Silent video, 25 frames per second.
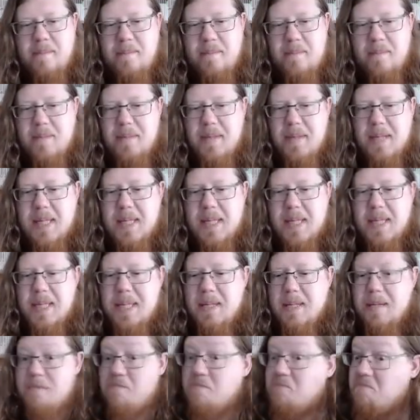
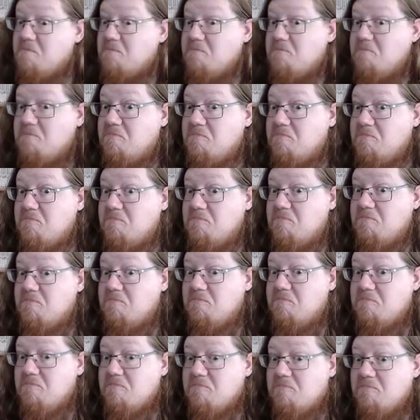
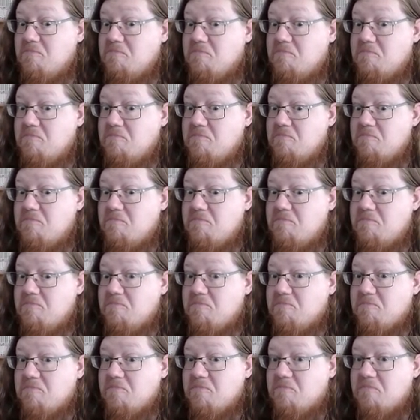No one is speaking in this clip.